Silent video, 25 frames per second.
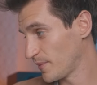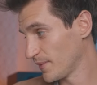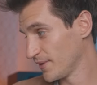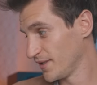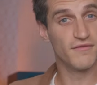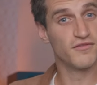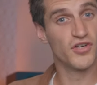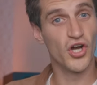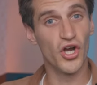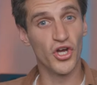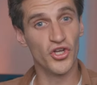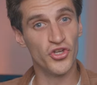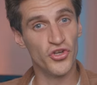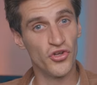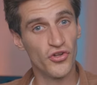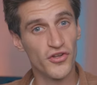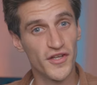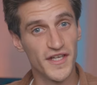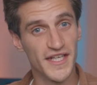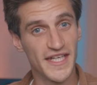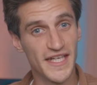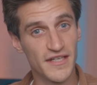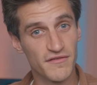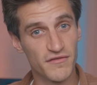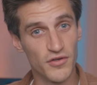I've got
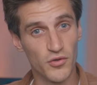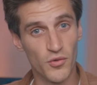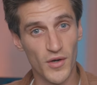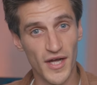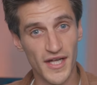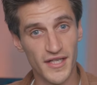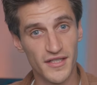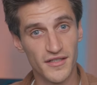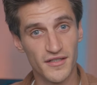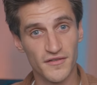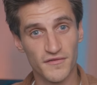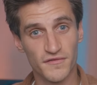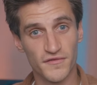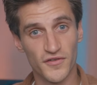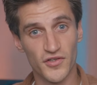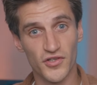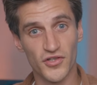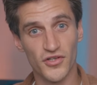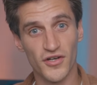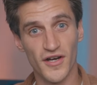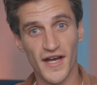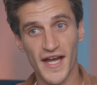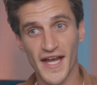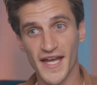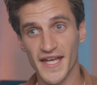another giveaway
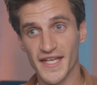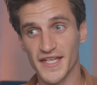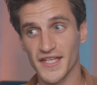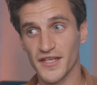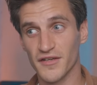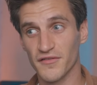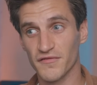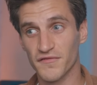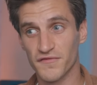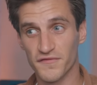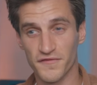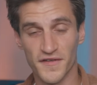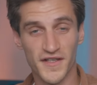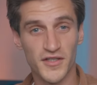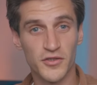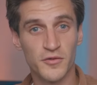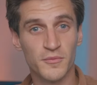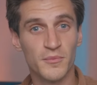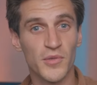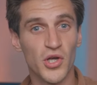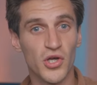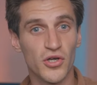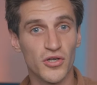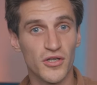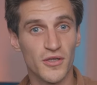for a
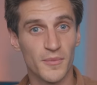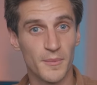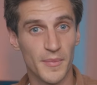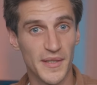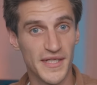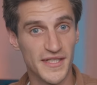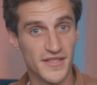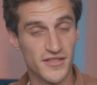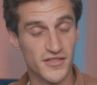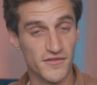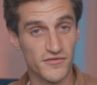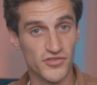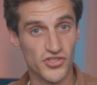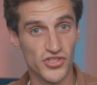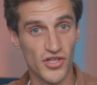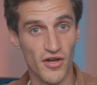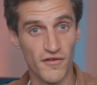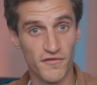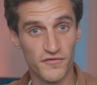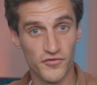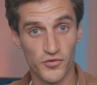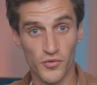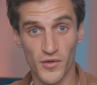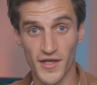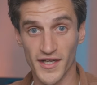film look piece of
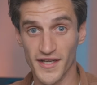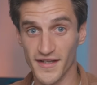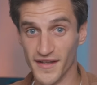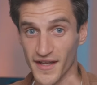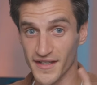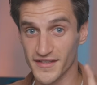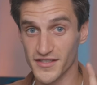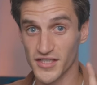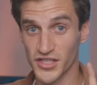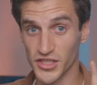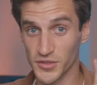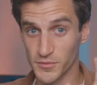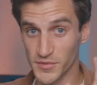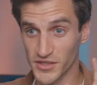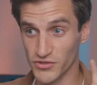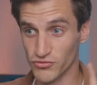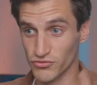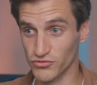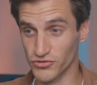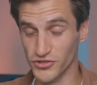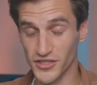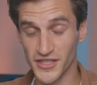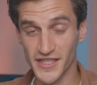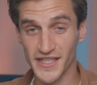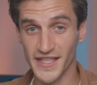software. That's gonna be
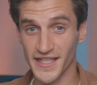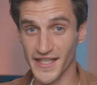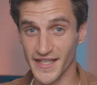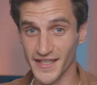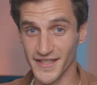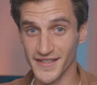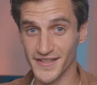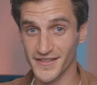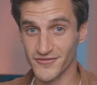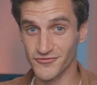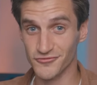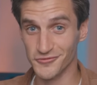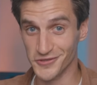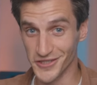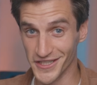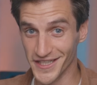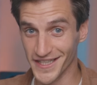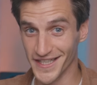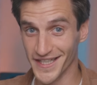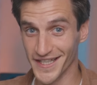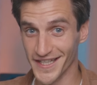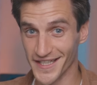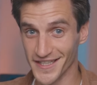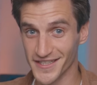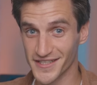really,
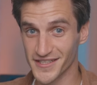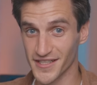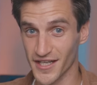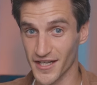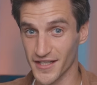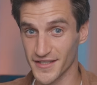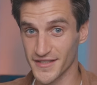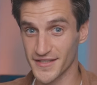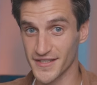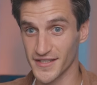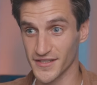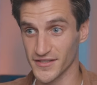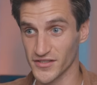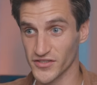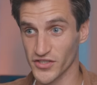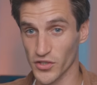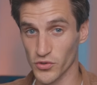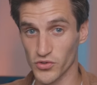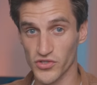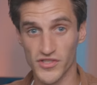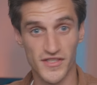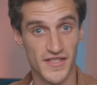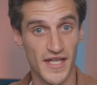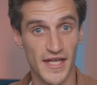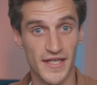really exciting. So
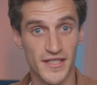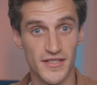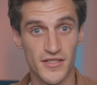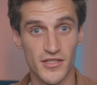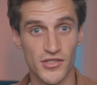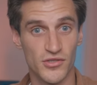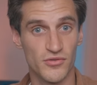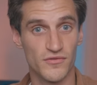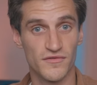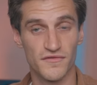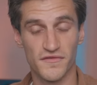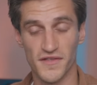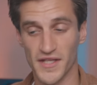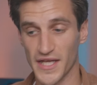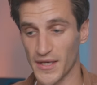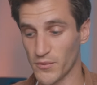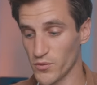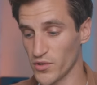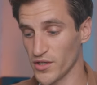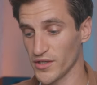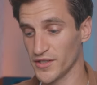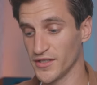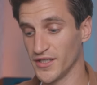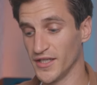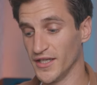stay tuned for that
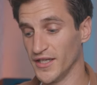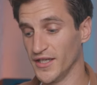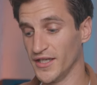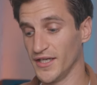one.